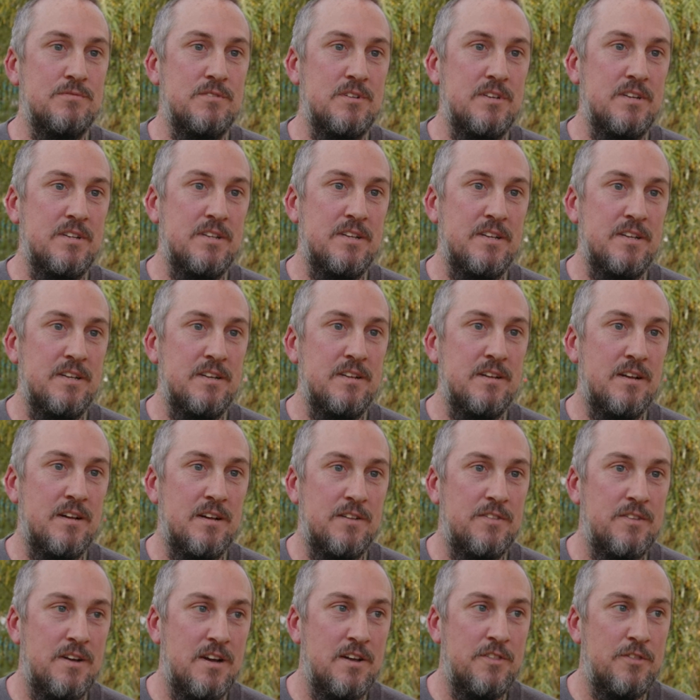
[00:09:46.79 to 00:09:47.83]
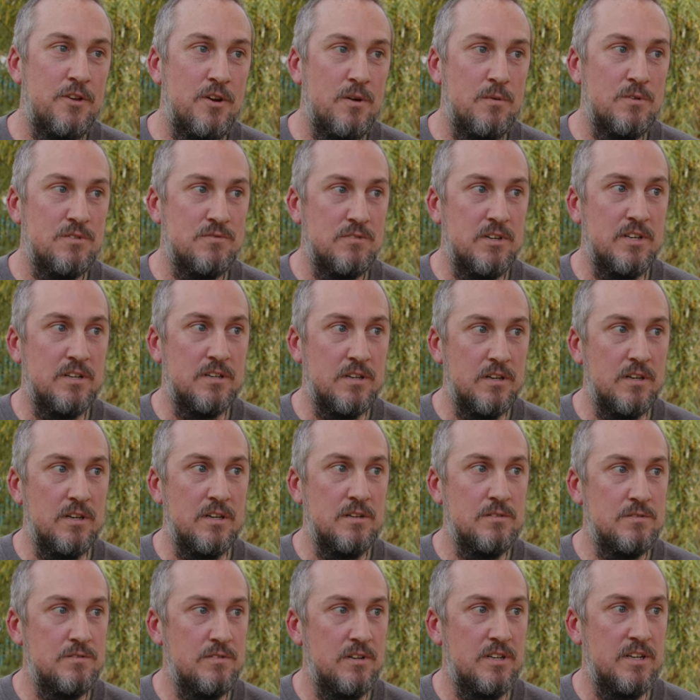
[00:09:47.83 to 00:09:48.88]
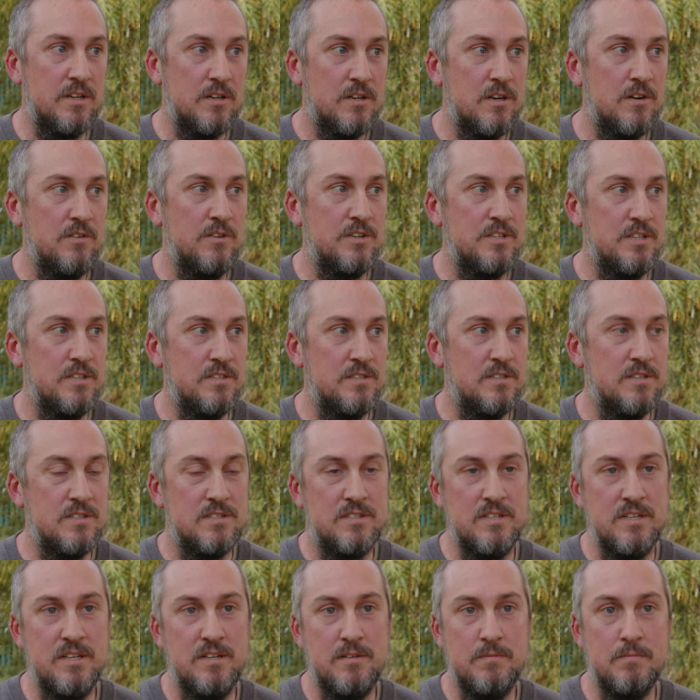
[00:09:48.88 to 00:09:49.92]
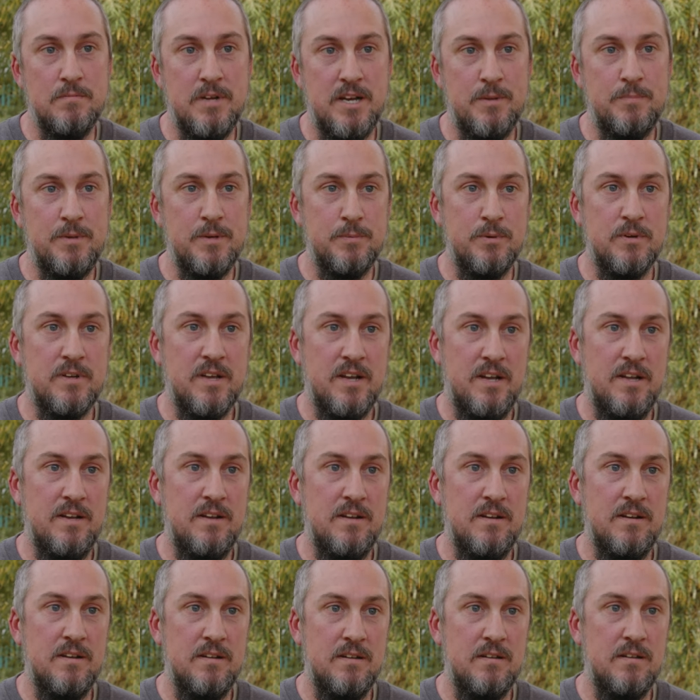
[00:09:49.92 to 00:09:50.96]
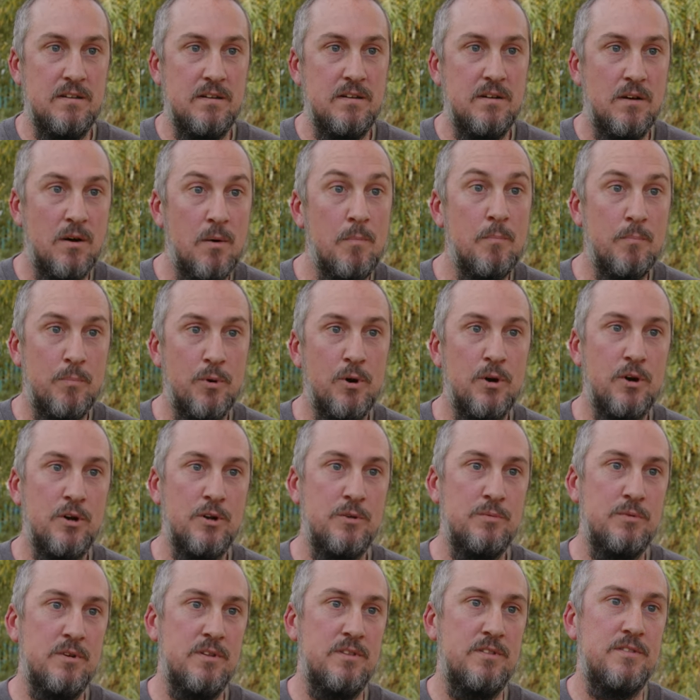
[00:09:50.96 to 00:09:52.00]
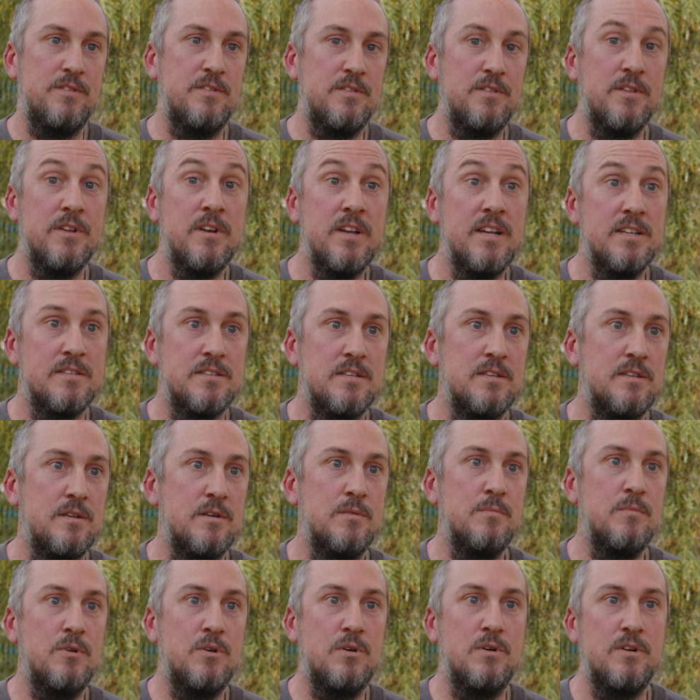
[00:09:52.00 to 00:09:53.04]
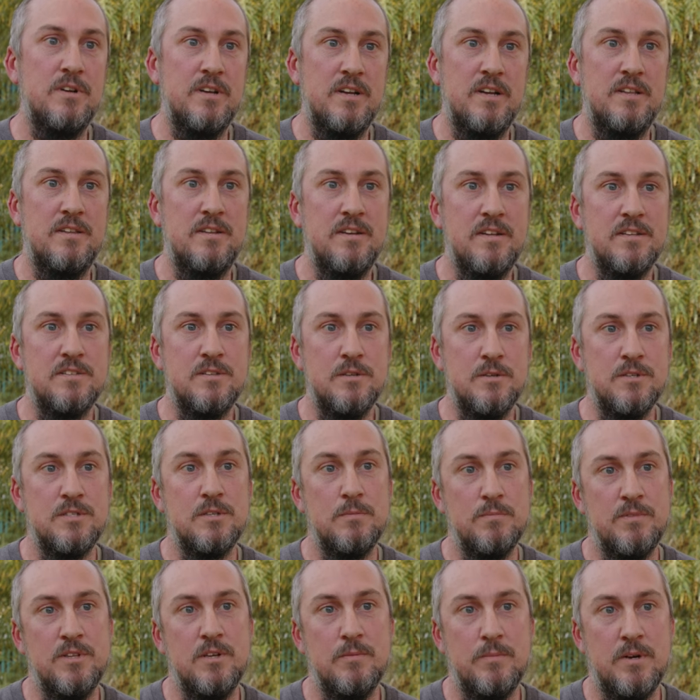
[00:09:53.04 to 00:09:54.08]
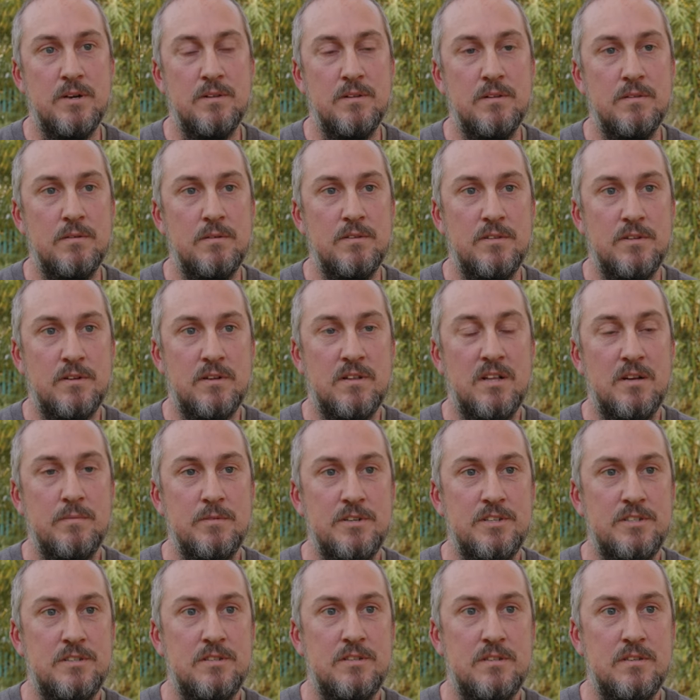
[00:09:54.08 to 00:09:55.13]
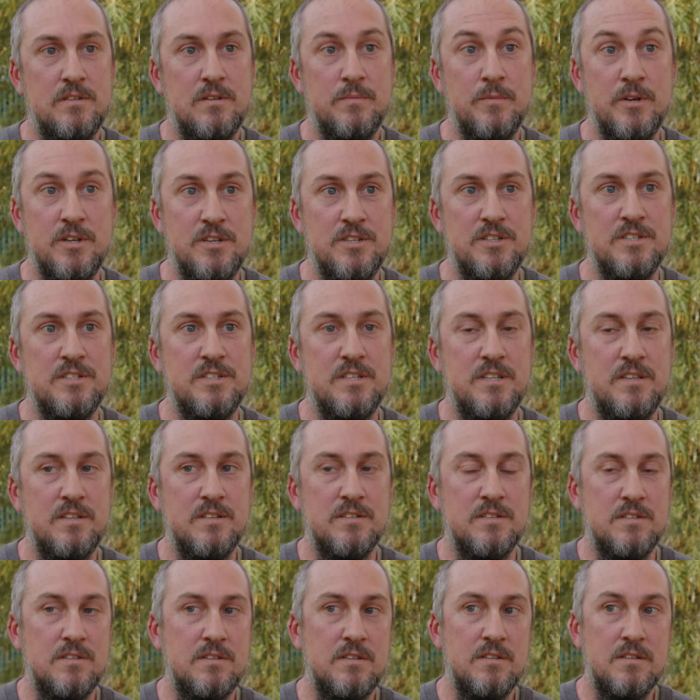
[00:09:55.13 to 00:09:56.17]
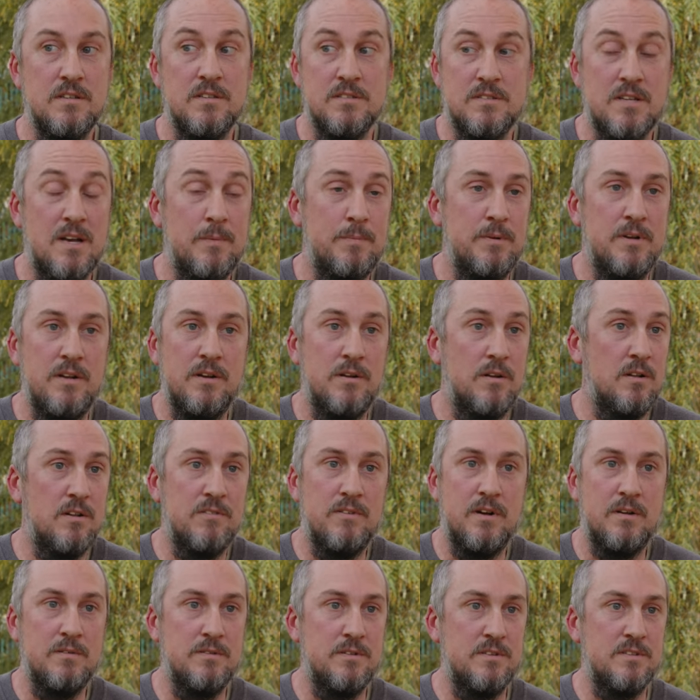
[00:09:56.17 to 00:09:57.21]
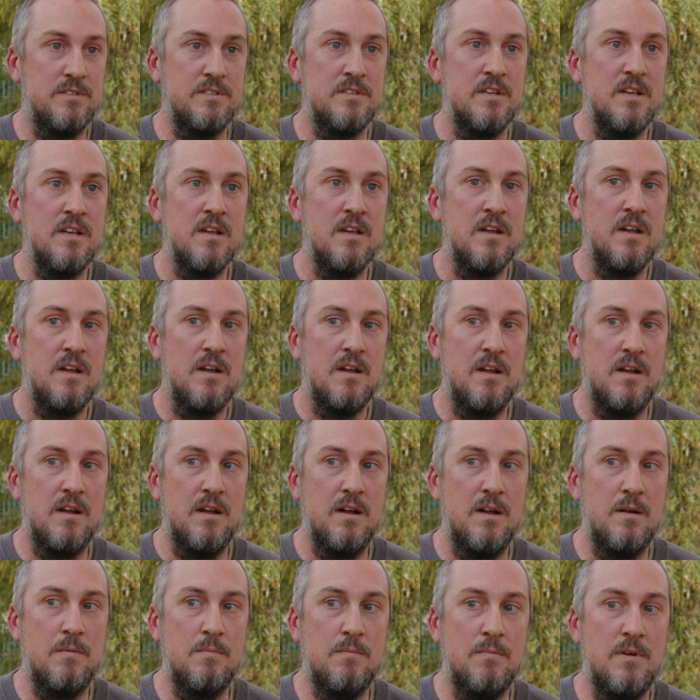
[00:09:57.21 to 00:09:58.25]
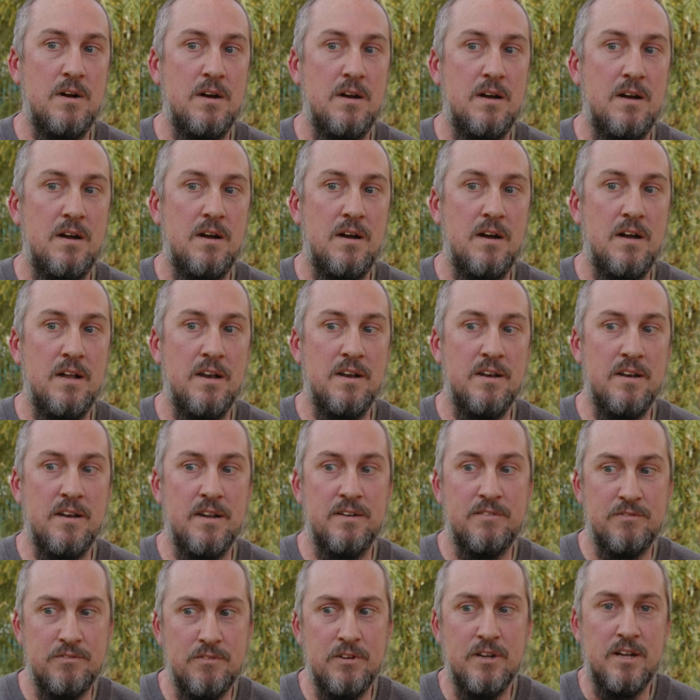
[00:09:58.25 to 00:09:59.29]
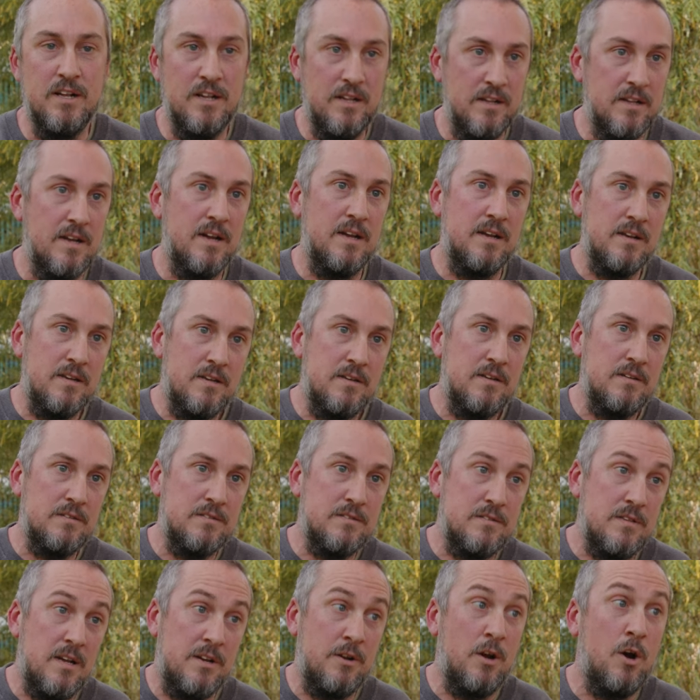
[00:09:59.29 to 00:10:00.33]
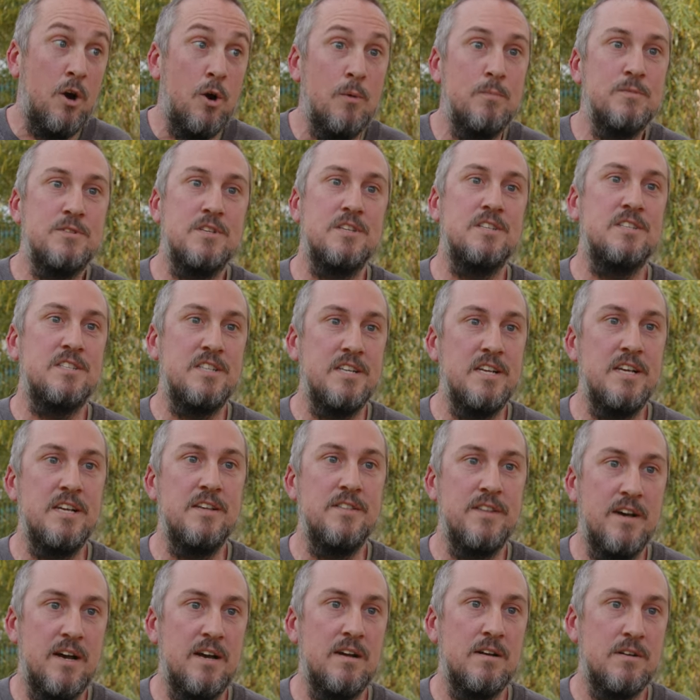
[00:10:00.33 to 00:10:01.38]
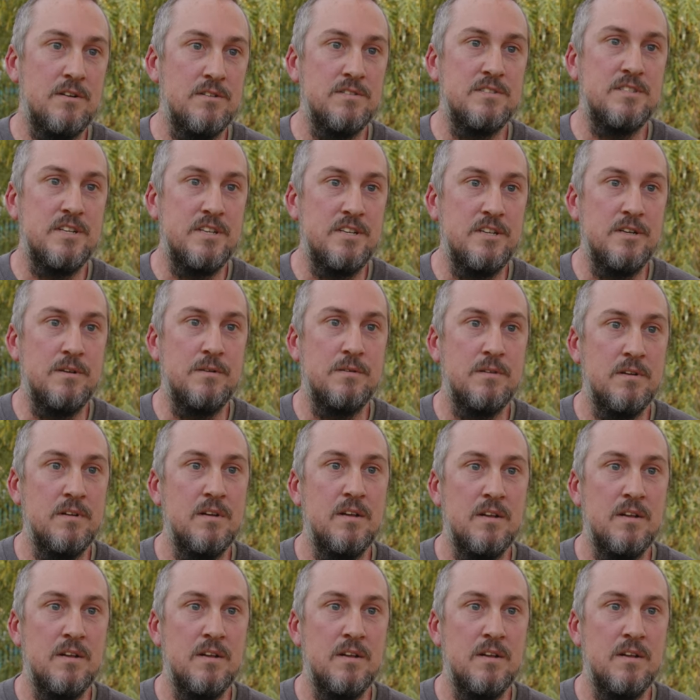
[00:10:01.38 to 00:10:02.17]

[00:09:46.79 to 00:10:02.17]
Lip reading: really, I thought it was really good. It was really encouraging to see many people getting on board with the need to do more. Yeah, the need to do something about the climate emergency that's happening all around us. And I'd really like, I'd hope to see that continue.